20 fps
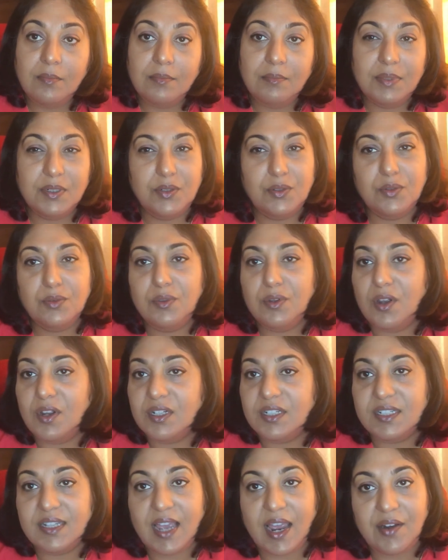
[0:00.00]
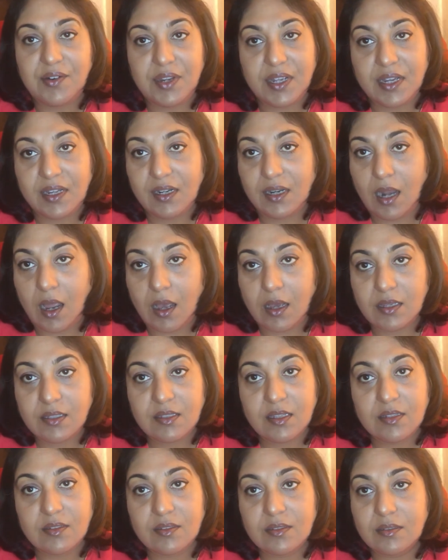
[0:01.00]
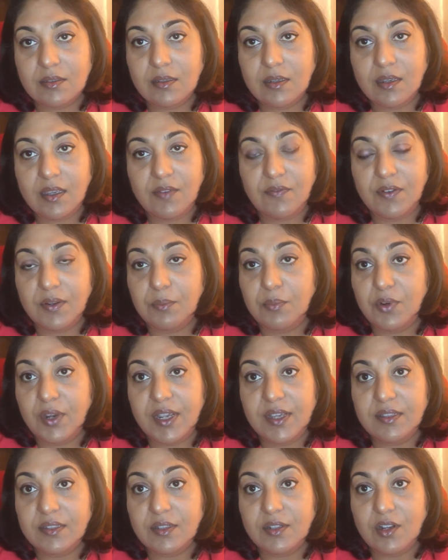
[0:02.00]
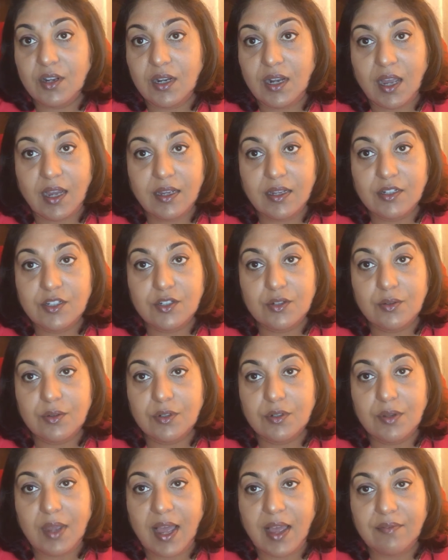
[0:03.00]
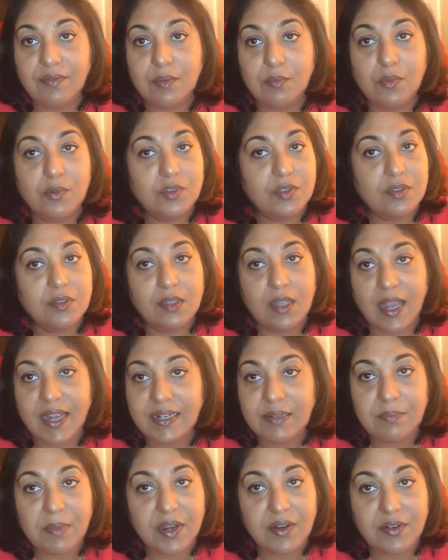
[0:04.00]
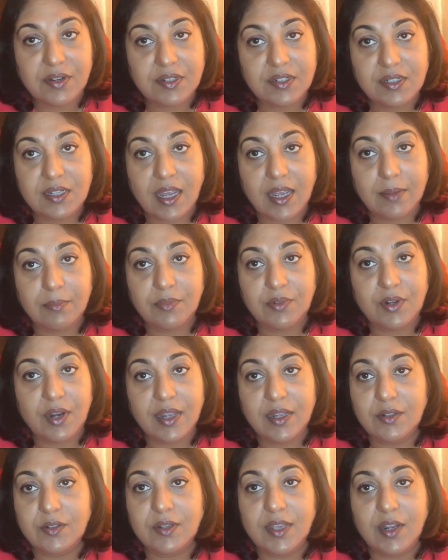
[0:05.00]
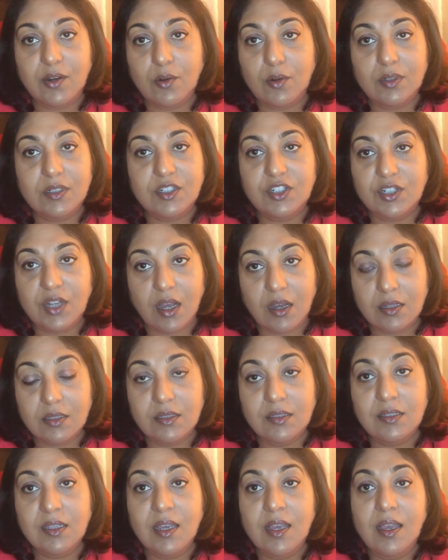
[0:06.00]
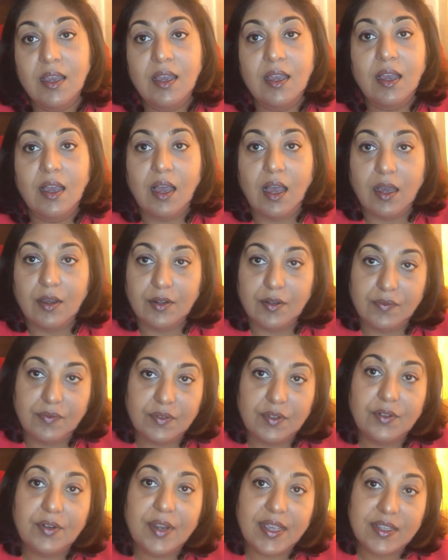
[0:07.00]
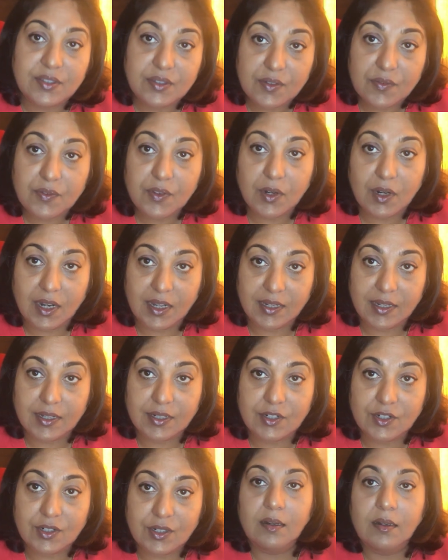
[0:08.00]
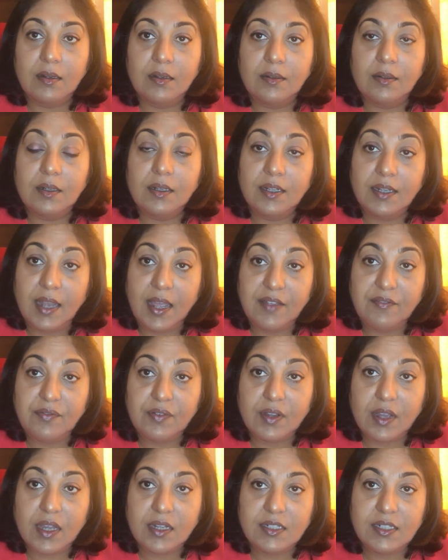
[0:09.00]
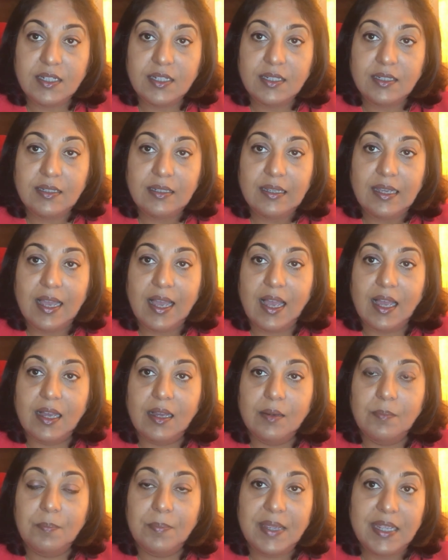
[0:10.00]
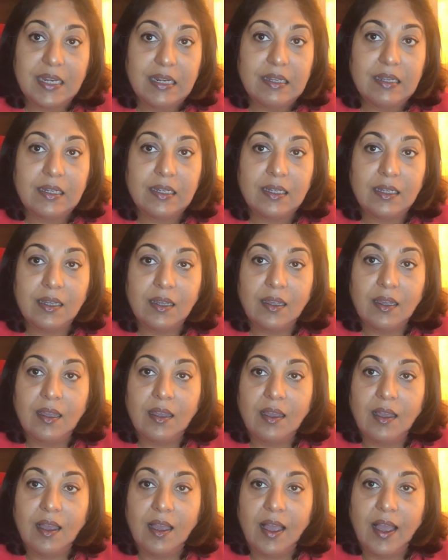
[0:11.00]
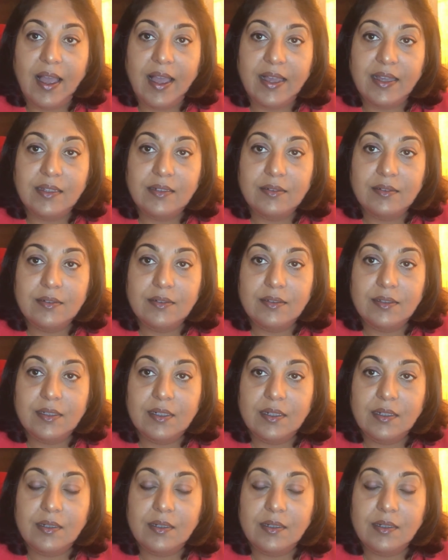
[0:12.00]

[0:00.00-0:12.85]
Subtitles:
but do not carry a glass, as if it breaks in your luggage, you're going to have the most nightmarish time trying to get all the shards out of the rest of your luggage. A knife for cutting, a peeler, and